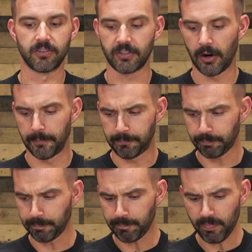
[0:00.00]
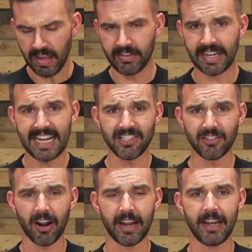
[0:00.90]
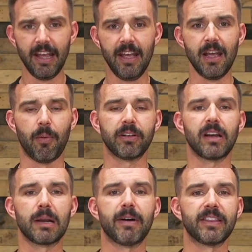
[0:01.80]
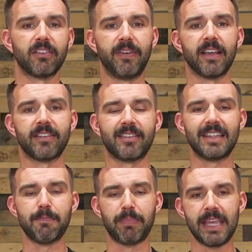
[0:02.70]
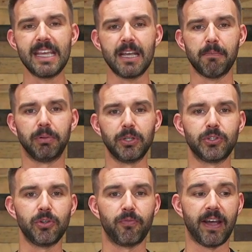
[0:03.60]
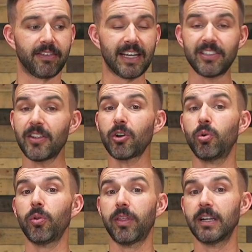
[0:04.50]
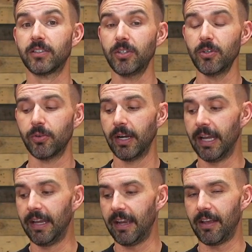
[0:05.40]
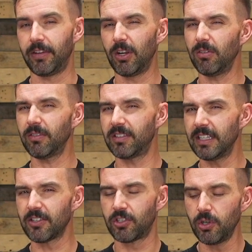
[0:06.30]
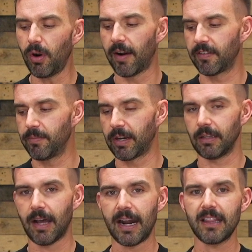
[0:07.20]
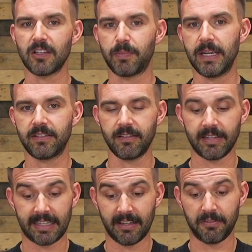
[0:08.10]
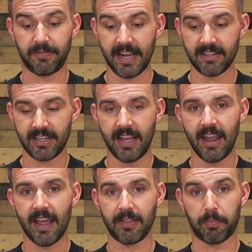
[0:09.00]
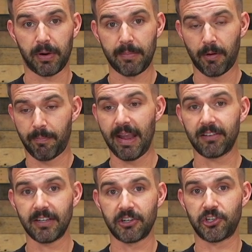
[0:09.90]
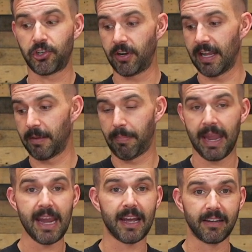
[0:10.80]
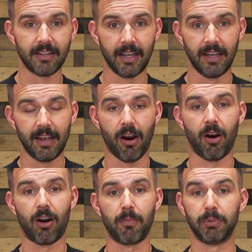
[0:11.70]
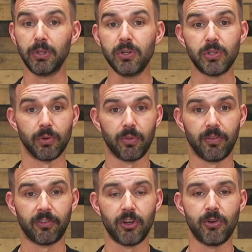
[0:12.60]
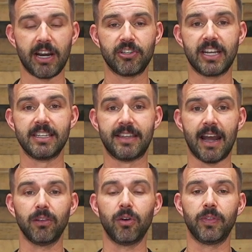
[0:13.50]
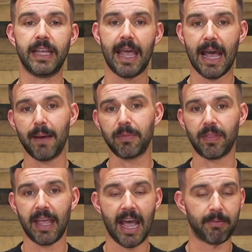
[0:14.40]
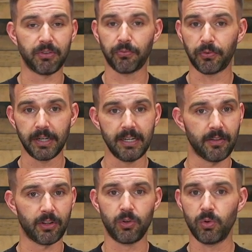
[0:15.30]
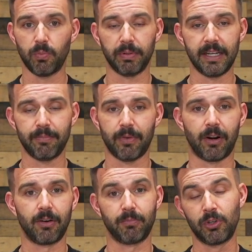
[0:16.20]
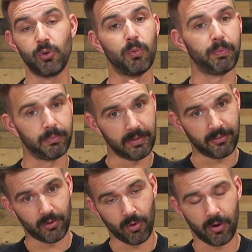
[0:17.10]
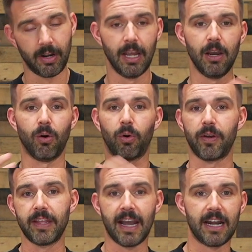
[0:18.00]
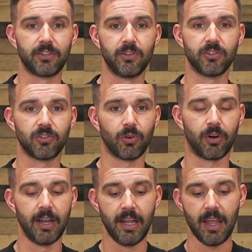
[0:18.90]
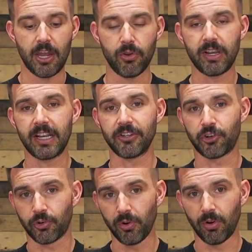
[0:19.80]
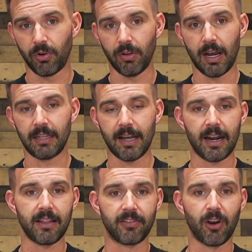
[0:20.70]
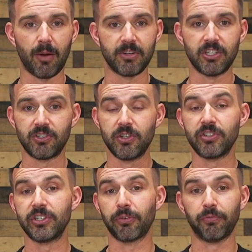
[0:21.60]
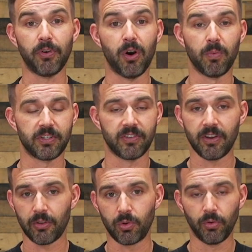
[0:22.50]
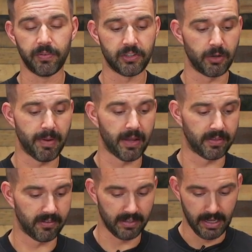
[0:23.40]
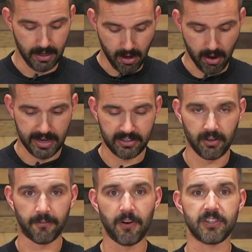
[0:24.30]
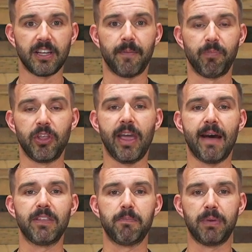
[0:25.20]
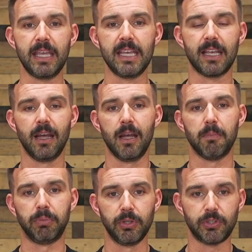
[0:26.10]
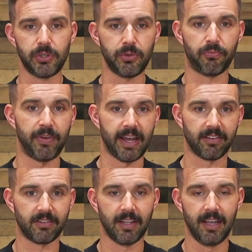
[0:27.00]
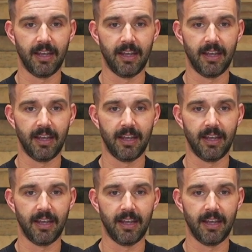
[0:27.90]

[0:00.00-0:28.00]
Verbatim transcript: So to get started, I want to talk about this vest. This is the Peak Bluetooth vest. That's another cool thing too, is you don't see this too often, but a lot of these pieces like this vest and the primer base layer shirt and the pant are Bluetooth. So you actually can download the app that they have. It's free on the Google Play or Google Store or on the iTunes Store, and you can control a lot of these garments just using your phone, which is another cool feature about this. Okay, so first up, you have the Peak Bluetooth vest.